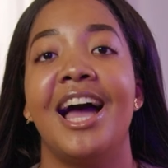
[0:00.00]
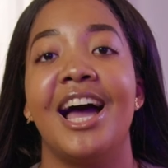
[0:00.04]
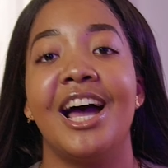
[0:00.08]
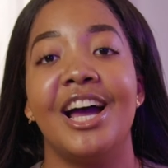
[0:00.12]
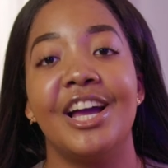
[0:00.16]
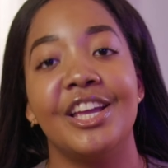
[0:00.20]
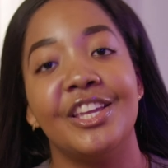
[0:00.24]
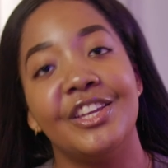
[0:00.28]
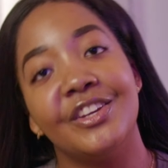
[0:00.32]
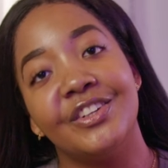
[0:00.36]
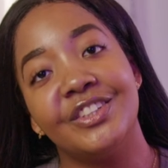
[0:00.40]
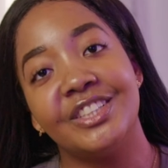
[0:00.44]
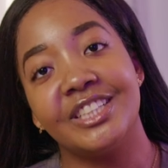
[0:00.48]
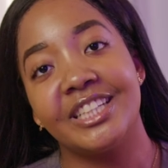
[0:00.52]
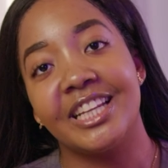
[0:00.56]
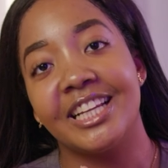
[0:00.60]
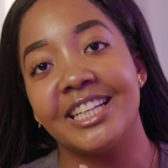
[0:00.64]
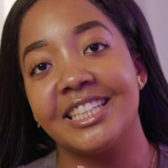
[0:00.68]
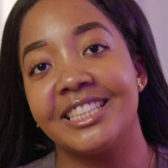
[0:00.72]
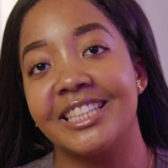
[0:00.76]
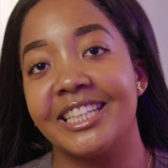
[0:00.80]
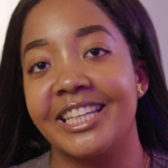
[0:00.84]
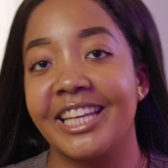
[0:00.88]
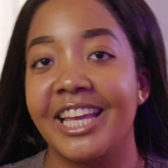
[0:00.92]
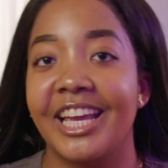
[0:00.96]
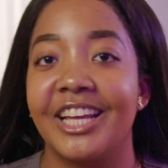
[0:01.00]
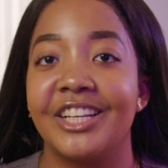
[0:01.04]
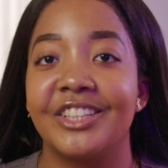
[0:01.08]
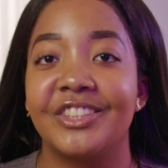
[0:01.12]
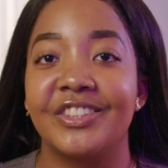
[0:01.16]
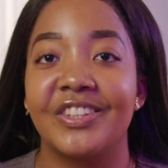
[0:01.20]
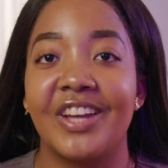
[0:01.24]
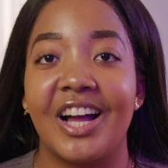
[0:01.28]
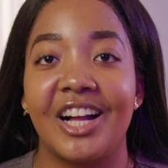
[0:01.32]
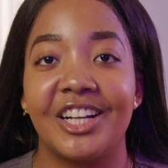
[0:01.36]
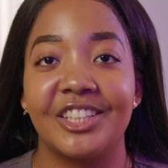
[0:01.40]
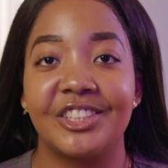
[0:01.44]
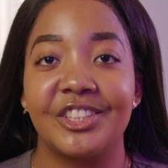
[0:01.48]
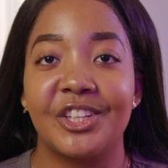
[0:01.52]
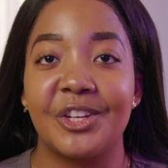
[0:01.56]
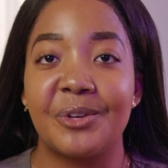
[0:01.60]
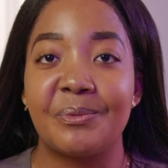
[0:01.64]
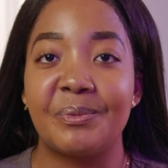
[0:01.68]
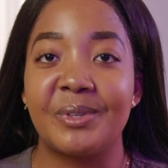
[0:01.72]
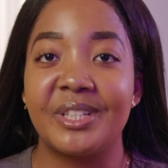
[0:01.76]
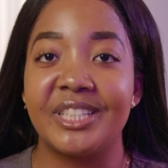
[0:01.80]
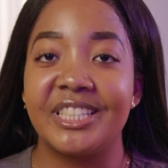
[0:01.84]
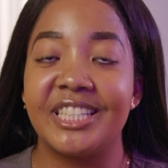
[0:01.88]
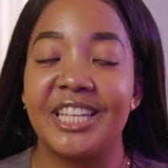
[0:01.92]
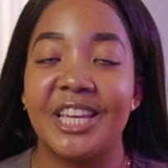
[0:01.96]
A huge thanks again to the
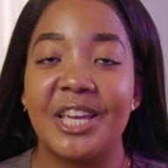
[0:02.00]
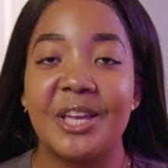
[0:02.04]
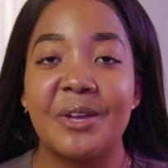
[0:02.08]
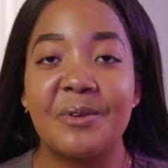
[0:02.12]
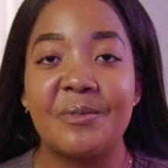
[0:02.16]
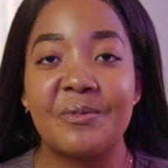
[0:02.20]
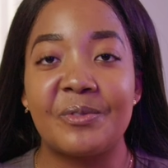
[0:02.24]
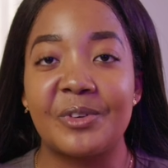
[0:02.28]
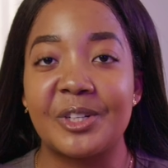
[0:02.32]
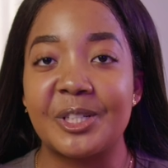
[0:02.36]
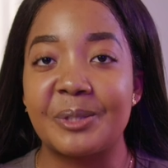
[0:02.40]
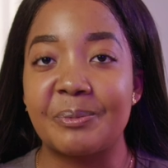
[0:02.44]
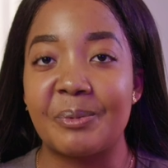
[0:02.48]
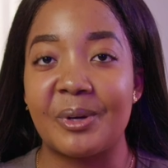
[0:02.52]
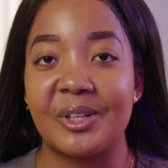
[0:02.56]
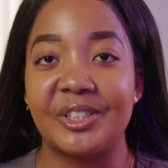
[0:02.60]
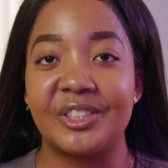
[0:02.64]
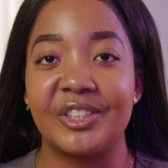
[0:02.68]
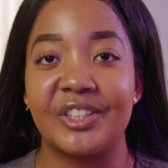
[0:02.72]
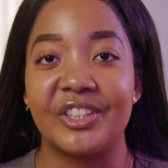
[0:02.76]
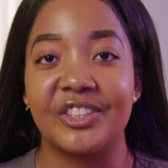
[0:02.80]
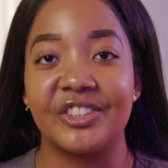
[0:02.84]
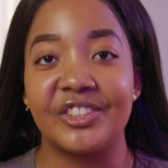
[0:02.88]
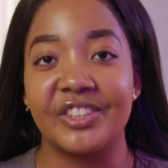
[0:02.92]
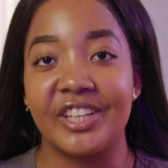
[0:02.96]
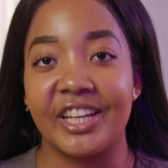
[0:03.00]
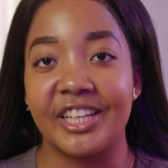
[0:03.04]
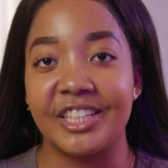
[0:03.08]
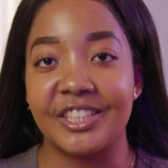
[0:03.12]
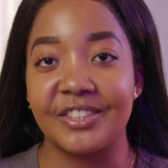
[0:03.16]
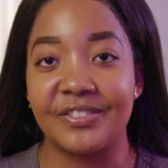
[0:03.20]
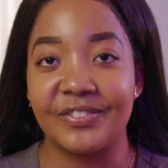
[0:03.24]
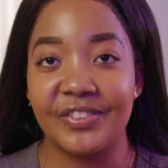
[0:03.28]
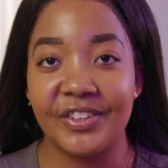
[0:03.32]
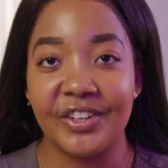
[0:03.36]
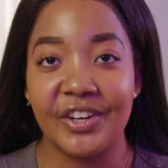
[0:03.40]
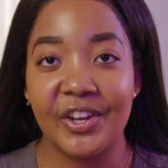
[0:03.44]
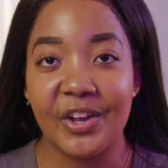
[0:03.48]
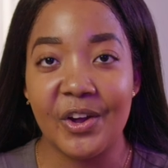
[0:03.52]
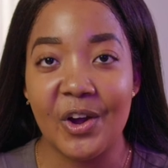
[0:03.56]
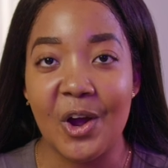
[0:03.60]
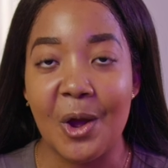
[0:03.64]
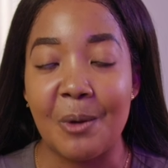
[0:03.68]
Ultrahuman team for sponsoring today's video.